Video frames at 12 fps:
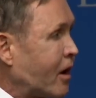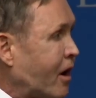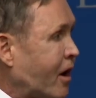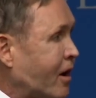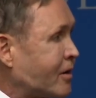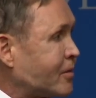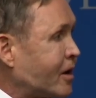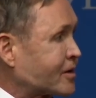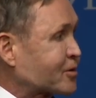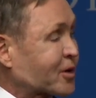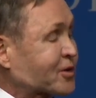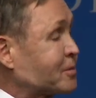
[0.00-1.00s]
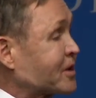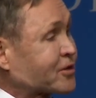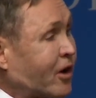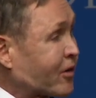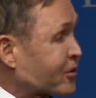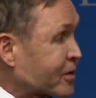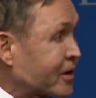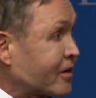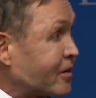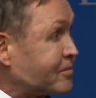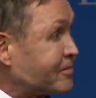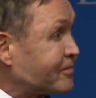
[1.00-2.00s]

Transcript: on Christmas, all three of them.